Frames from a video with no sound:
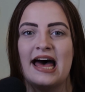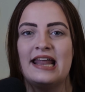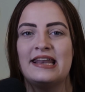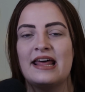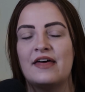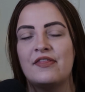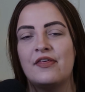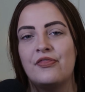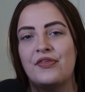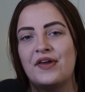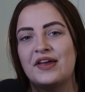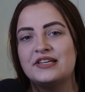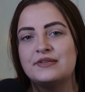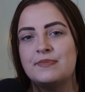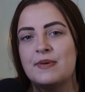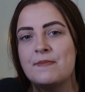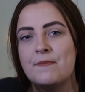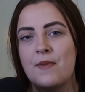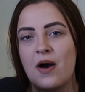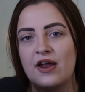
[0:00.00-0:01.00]
Another thing
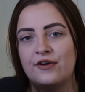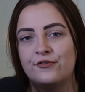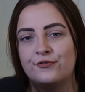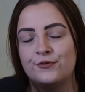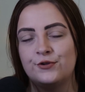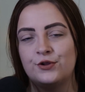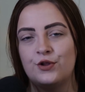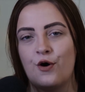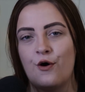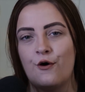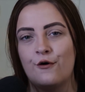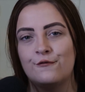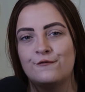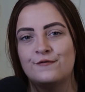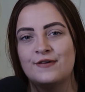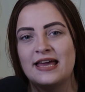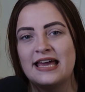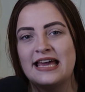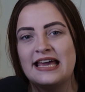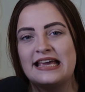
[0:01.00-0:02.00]
to be mindful
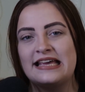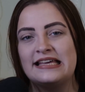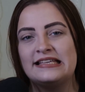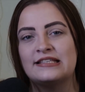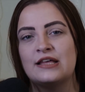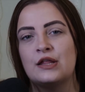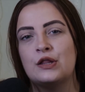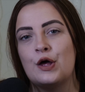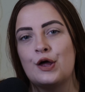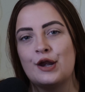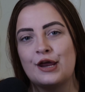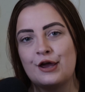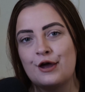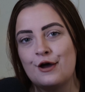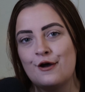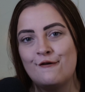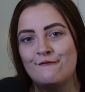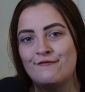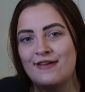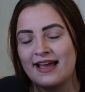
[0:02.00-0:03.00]
of is the learning
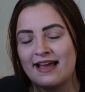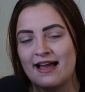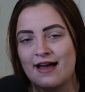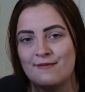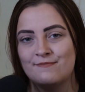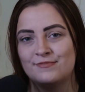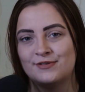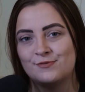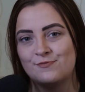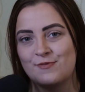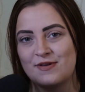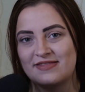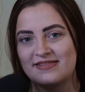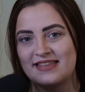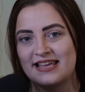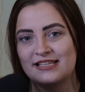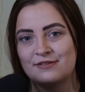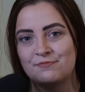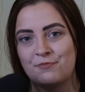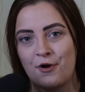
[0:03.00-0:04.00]
curve that comes with
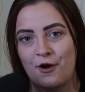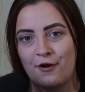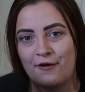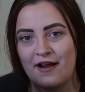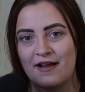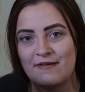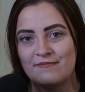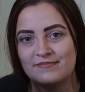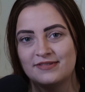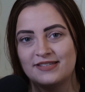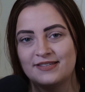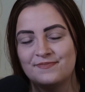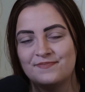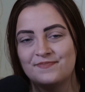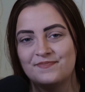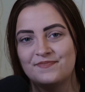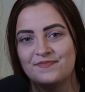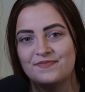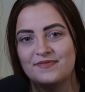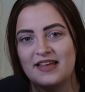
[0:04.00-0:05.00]
these programs,
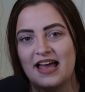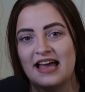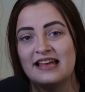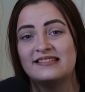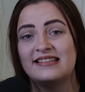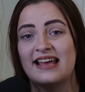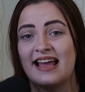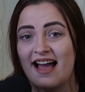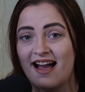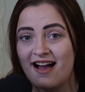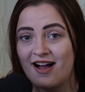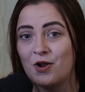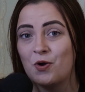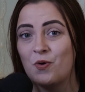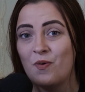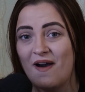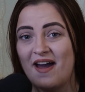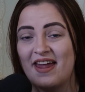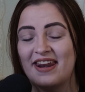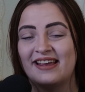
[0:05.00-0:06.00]
as they are
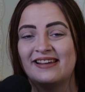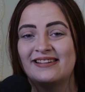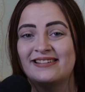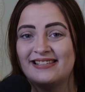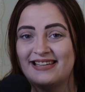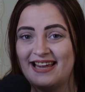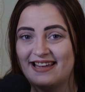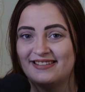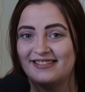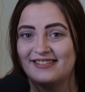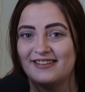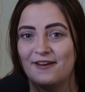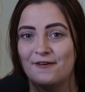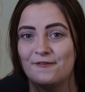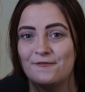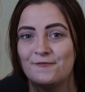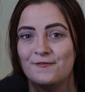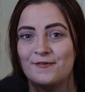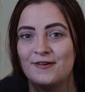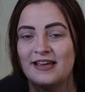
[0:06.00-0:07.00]
quite
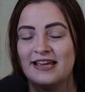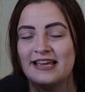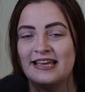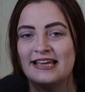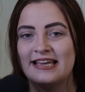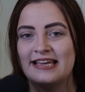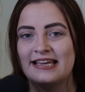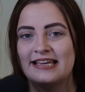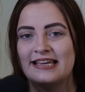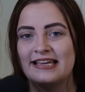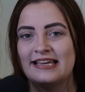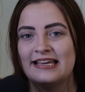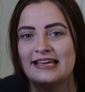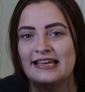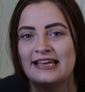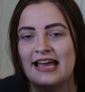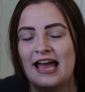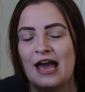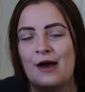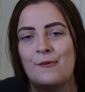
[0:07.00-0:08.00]
extensive.
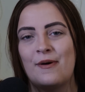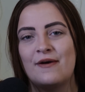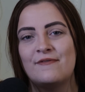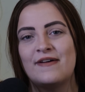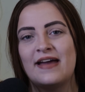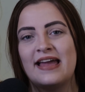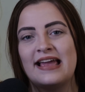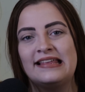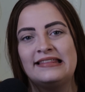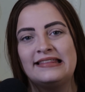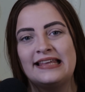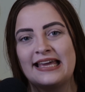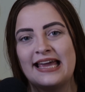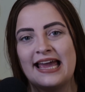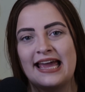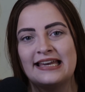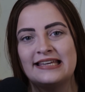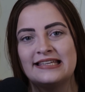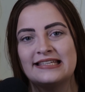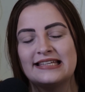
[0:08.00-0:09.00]
However, in
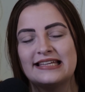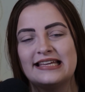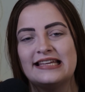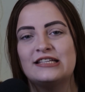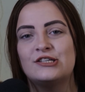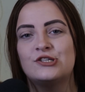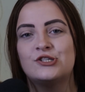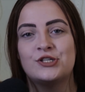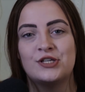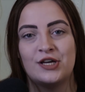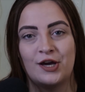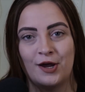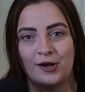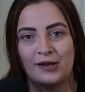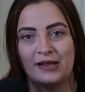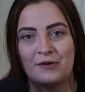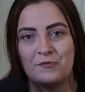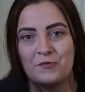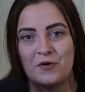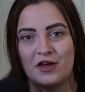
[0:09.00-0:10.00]
the end, it is
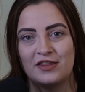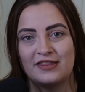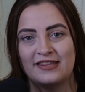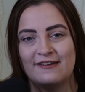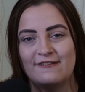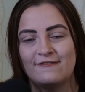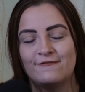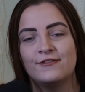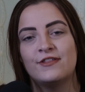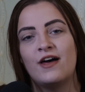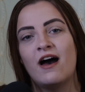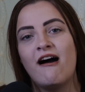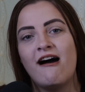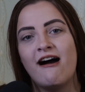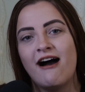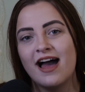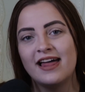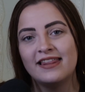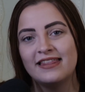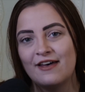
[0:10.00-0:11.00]
totally worth it for the
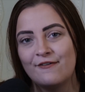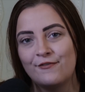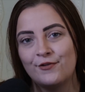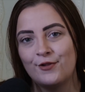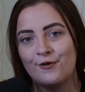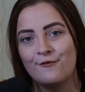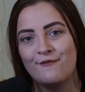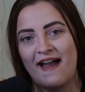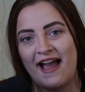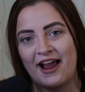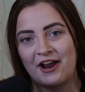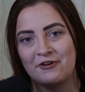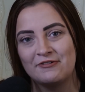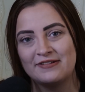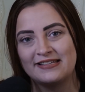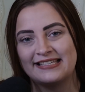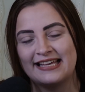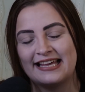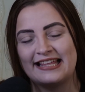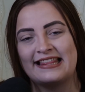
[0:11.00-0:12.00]
high level of
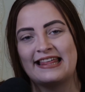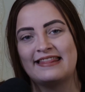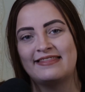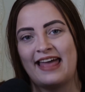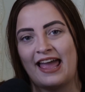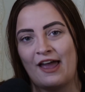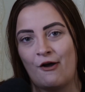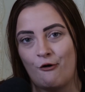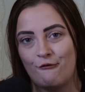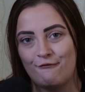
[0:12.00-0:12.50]
accuracy that they